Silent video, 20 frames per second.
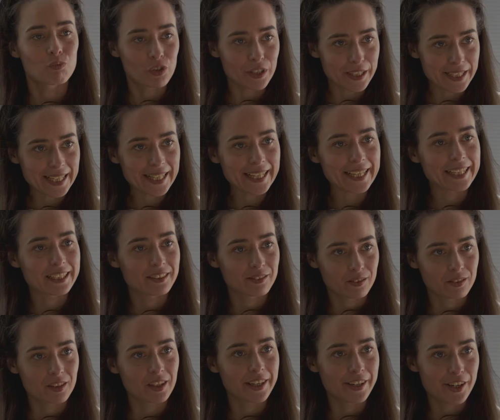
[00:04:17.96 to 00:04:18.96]
really,
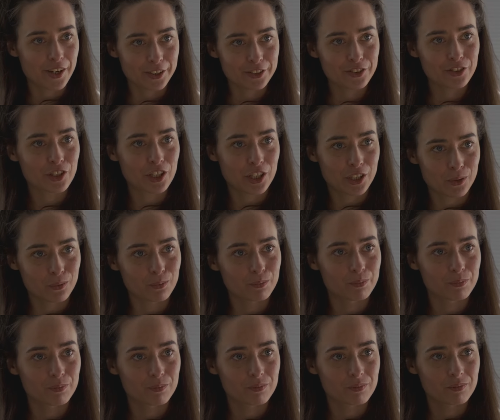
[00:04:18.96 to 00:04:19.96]
I ask you,
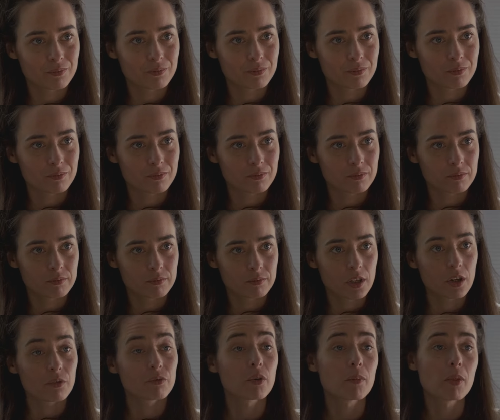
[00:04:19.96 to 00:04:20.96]

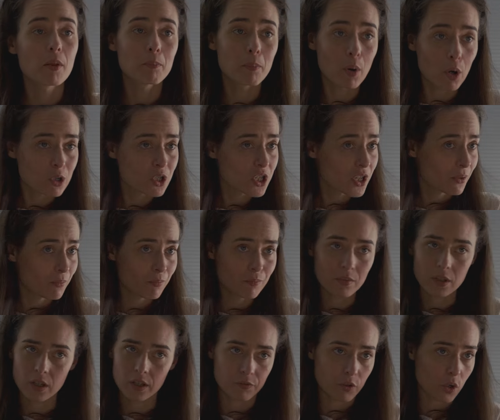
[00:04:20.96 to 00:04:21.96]
from the
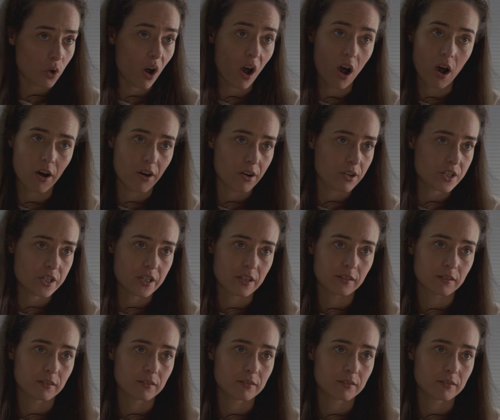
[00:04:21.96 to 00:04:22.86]
bottom of your heart,